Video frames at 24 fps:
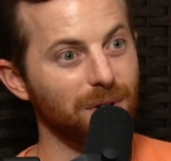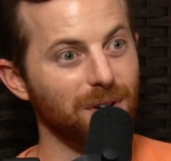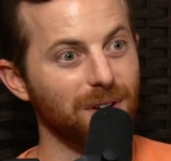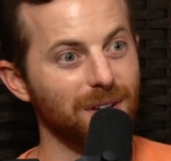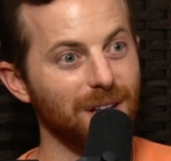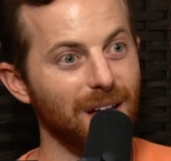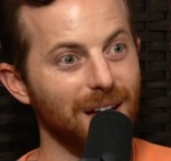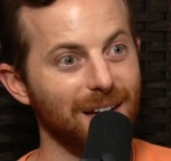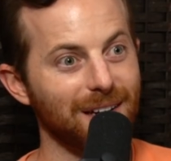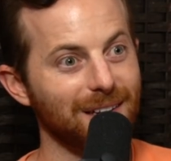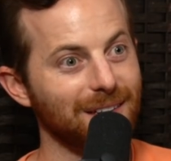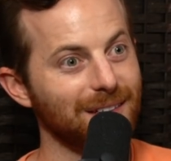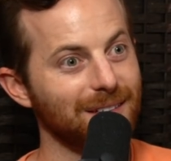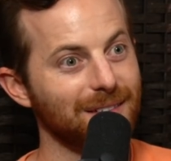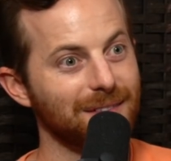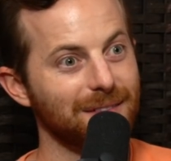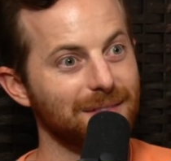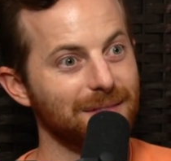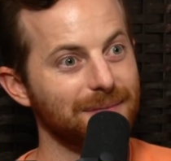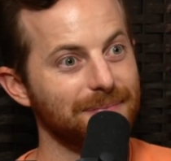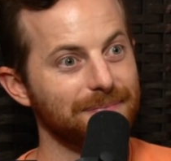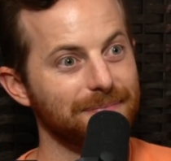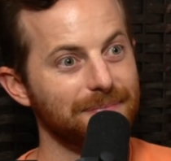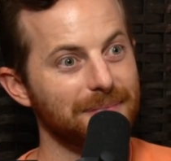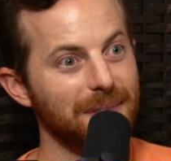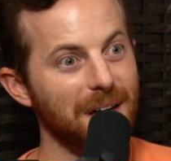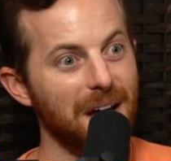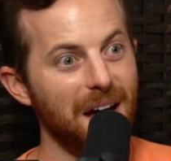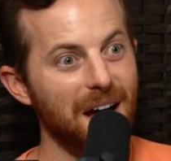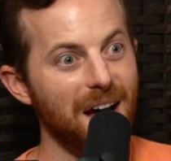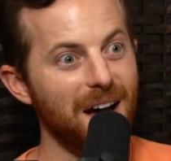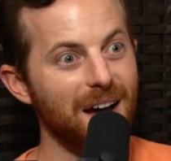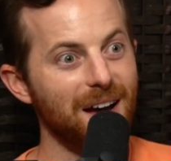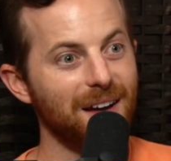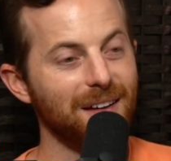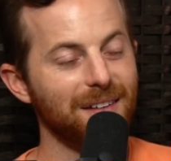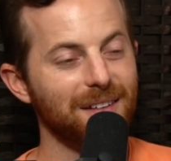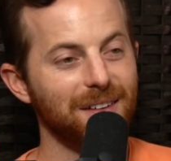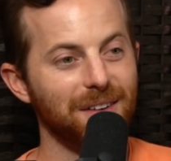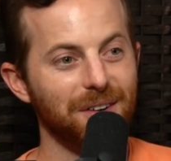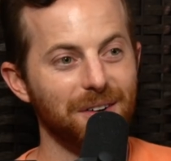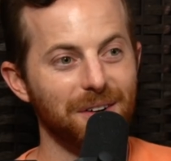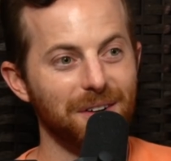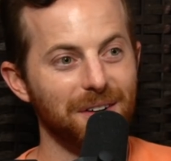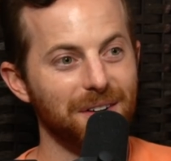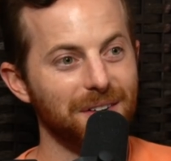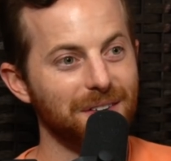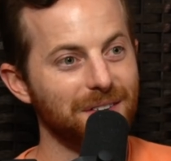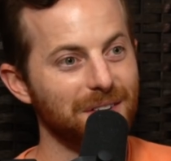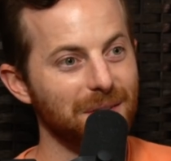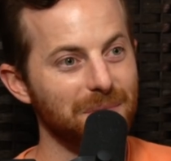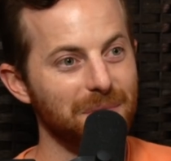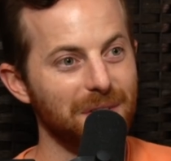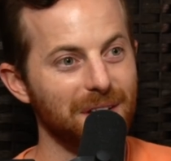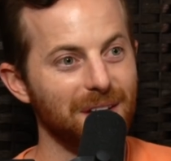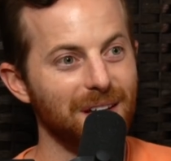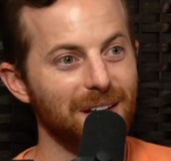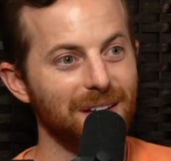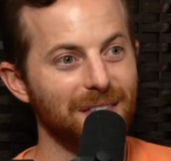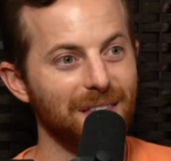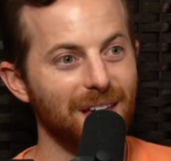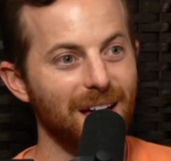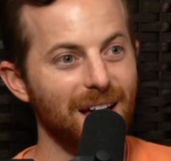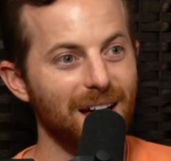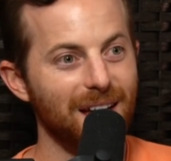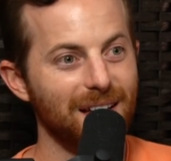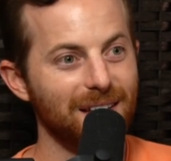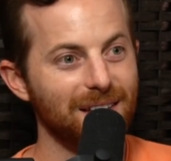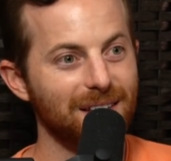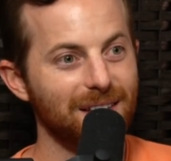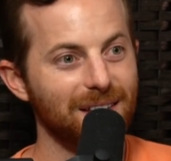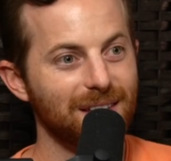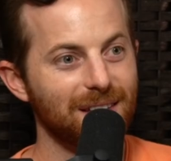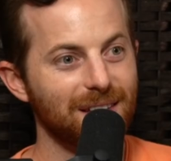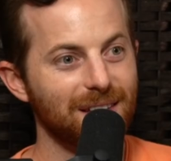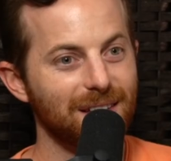or or something like that.